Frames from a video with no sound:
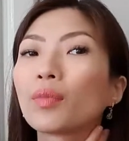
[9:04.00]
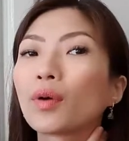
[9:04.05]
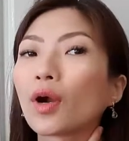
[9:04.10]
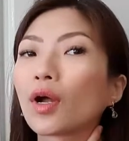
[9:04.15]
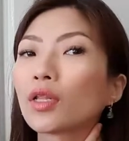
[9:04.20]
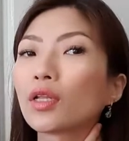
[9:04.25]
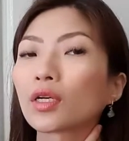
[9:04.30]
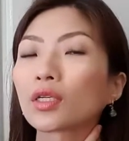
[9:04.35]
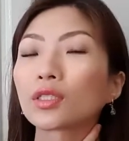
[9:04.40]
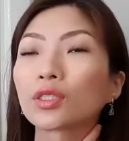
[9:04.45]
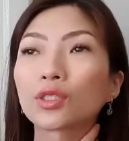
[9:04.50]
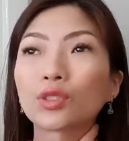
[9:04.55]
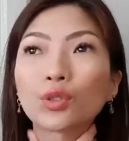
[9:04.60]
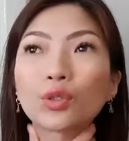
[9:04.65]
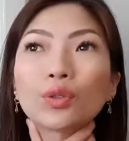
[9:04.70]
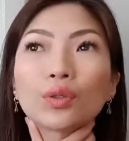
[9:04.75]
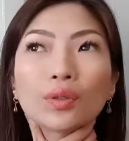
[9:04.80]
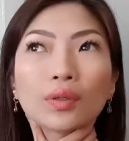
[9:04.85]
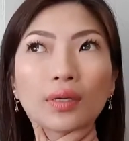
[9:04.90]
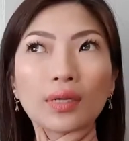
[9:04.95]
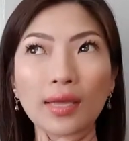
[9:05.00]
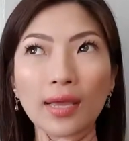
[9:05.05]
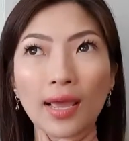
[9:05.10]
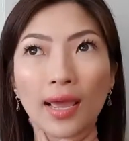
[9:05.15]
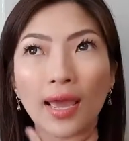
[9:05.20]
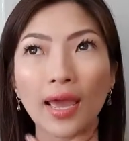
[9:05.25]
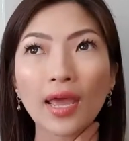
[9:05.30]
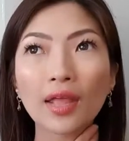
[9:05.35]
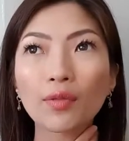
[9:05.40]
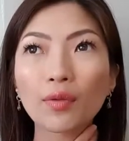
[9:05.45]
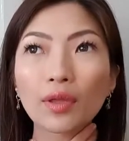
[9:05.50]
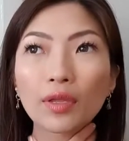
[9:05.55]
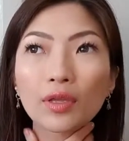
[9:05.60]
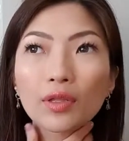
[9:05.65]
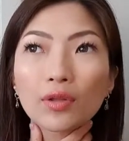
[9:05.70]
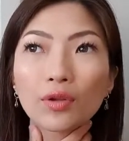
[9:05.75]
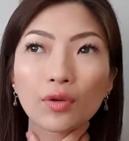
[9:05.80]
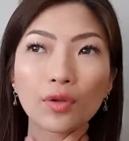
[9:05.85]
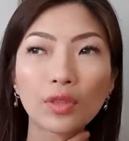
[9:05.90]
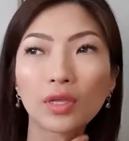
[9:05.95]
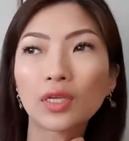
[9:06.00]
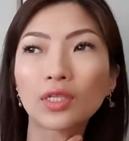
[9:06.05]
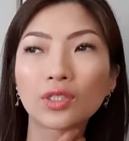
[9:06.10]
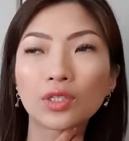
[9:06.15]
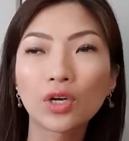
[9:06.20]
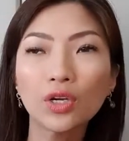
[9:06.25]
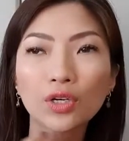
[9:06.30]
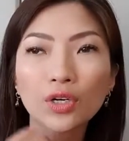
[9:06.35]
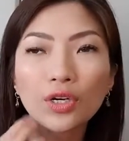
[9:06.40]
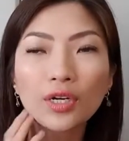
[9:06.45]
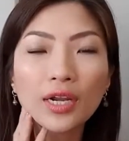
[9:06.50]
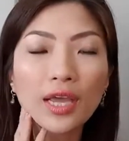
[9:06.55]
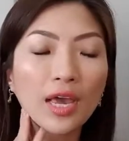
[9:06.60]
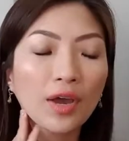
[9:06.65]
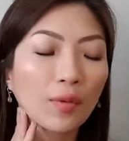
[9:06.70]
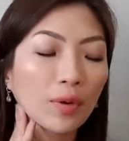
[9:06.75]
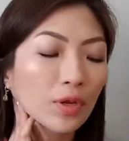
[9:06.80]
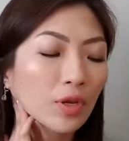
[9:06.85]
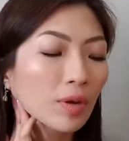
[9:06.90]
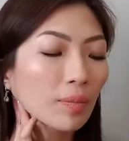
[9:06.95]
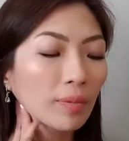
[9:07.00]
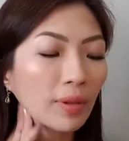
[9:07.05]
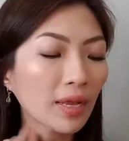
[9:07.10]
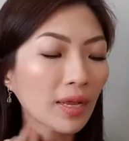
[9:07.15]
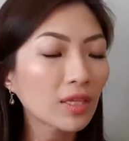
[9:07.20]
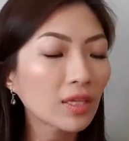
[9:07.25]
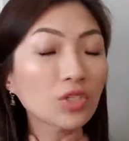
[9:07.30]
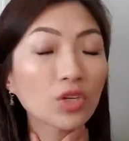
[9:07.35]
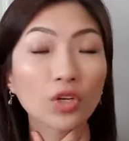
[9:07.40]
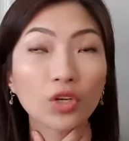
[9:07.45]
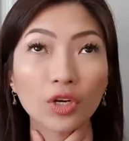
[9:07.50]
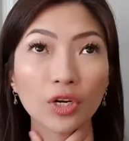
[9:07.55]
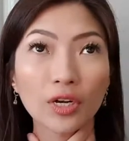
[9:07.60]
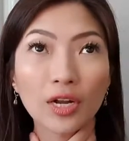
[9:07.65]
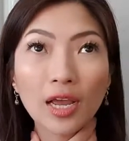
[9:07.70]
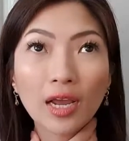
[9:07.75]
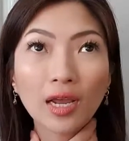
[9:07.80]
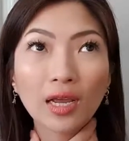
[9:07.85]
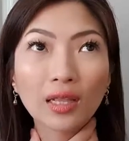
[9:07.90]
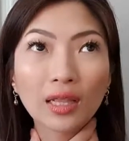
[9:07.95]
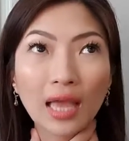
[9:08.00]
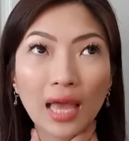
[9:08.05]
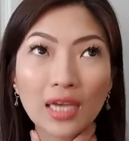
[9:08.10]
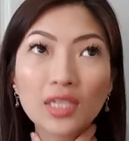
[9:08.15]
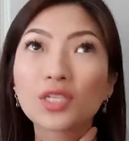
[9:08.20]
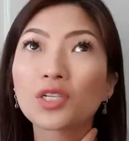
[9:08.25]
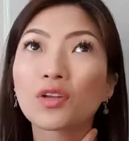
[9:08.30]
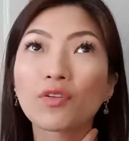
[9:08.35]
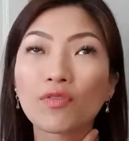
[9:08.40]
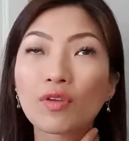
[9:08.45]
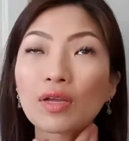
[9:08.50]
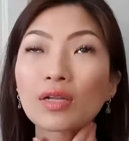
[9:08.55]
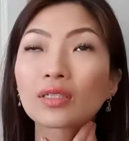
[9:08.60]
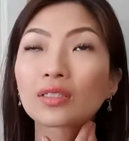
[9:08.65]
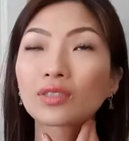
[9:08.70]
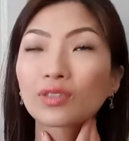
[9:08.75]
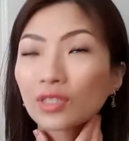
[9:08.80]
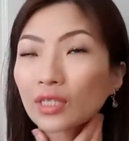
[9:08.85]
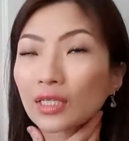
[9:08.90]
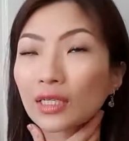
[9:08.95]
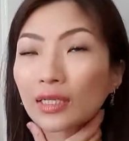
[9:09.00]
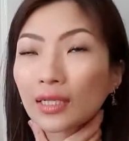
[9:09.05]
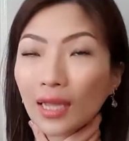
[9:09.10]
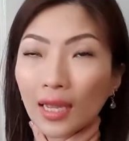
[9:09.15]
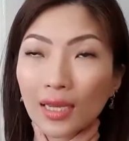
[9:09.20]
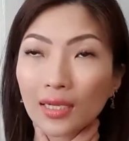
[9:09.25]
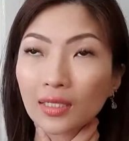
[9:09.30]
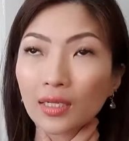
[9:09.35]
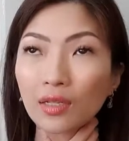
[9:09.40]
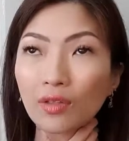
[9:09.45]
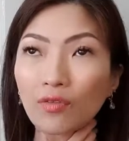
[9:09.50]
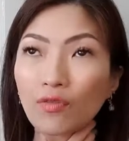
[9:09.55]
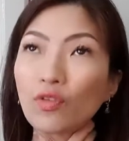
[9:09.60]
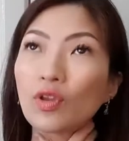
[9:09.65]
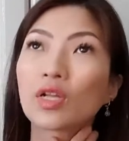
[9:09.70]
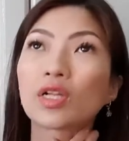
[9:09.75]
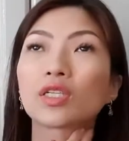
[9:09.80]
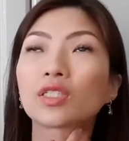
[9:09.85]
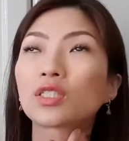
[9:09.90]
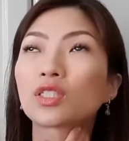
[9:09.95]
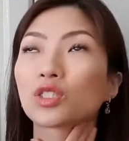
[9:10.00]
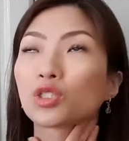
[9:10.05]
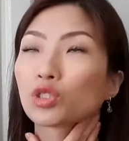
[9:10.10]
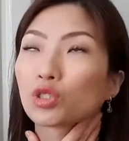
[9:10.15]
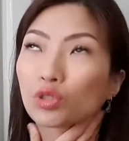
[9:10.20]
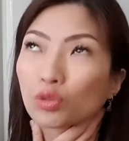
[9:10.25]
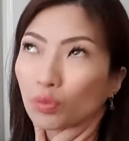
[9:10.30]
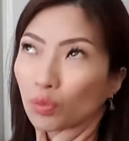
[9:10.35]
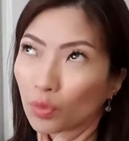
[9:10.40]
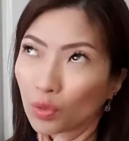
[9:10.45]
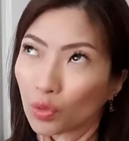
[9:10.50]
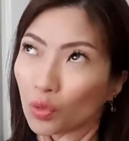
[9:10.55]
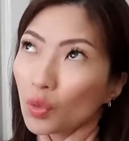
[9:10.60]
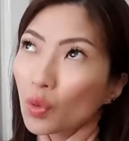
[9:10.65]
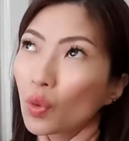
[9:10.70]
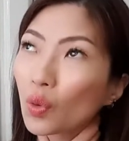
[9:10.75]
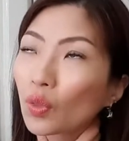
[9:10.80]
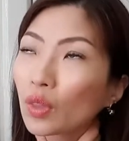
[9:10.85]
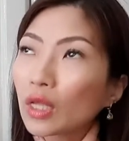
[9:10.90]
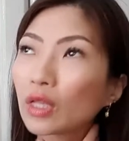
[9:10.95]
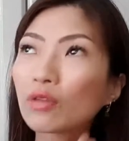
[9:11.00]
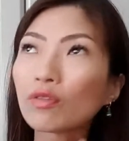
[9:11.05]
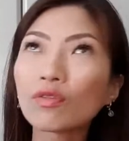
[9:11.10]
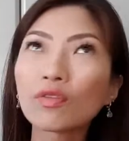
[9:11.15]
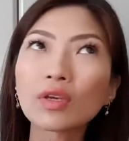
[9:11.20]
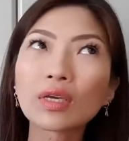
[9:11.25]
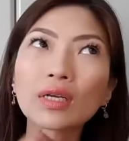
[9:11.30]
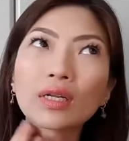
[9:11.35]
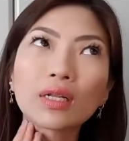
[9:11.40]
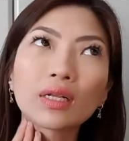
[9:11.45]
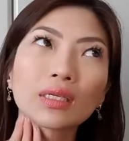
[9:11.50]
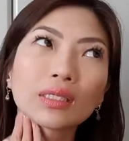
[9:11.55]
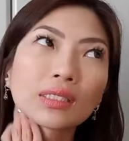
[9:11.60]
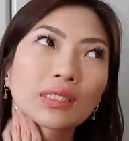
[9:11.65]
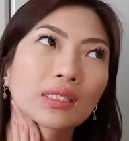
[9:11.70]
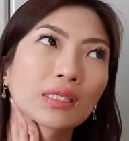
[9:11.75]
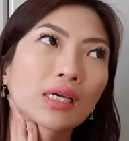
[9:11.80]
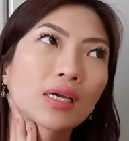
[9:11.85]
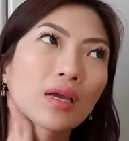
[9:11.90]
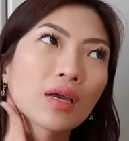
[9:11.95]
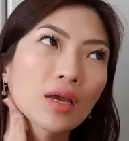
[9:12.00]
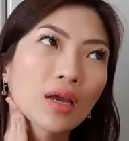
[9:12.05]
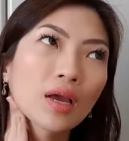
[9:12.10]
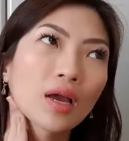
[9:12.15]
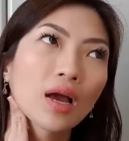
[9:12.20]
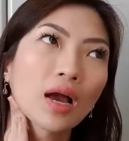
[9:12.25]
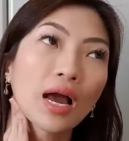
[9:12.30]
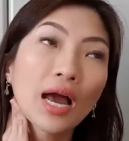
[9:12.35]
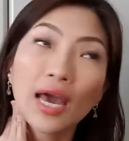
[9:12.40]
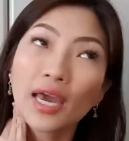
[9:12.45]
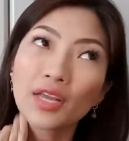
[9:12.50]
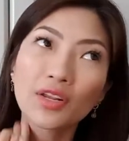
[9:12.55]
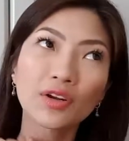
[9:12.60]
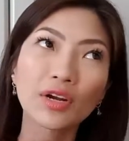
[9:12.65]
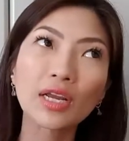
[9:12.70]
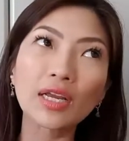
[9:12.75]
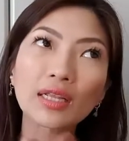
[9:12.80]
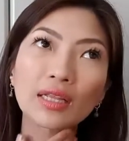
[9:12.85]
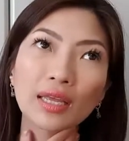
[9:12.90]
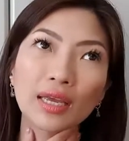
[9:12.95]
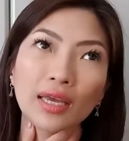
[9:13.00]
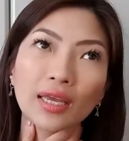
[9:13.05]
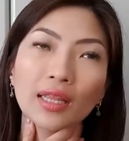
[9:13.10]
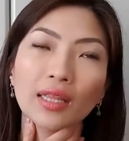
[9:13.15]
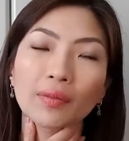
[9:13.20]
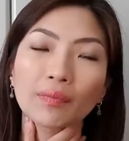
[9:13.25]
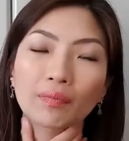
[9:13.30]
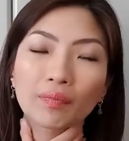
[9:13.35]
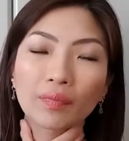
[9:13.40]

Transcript: products to. And when you do this on your neck, when you apply this on your neck, it actually feels really nice. It feels smooth. It feels hydrated.